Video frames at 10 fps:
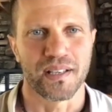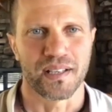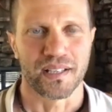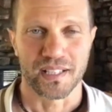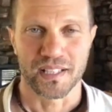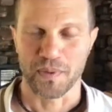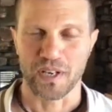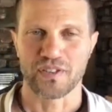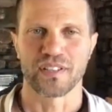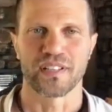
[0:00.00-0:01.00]

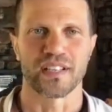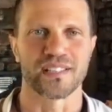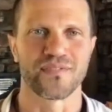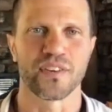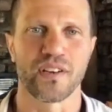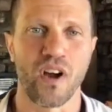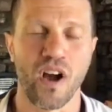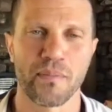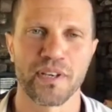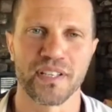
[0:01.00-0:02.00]
expression that is very
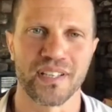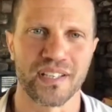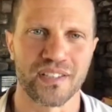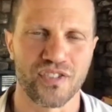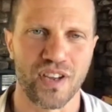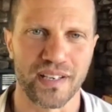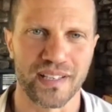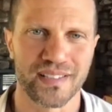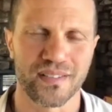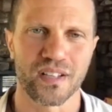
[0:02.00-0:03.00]
common in
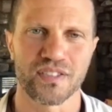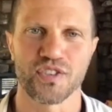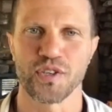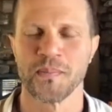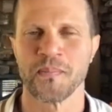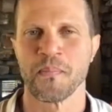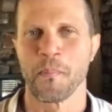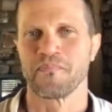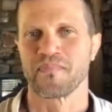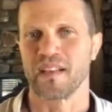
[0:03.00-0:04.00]
Chinese culture
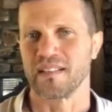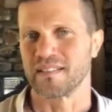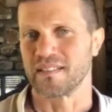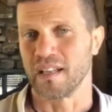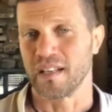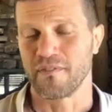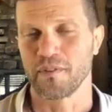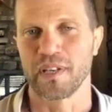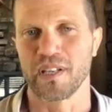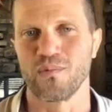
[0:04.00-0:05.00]
is that
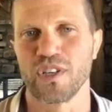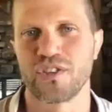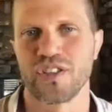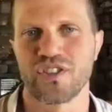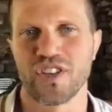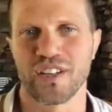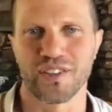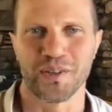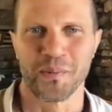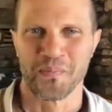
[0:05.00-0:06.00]
everybody wish each
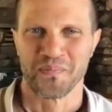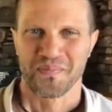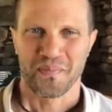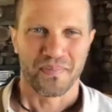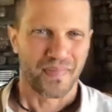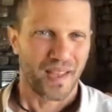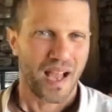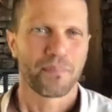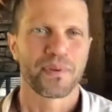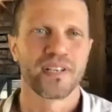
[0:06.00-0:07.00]
other
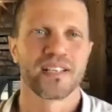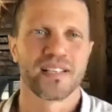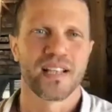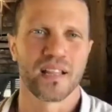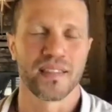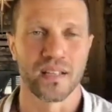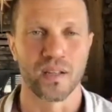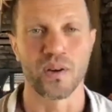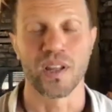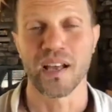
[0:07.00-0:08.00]
happiness, health, and
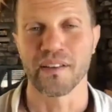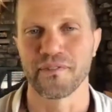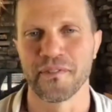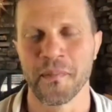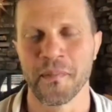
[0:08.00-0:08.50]
long life.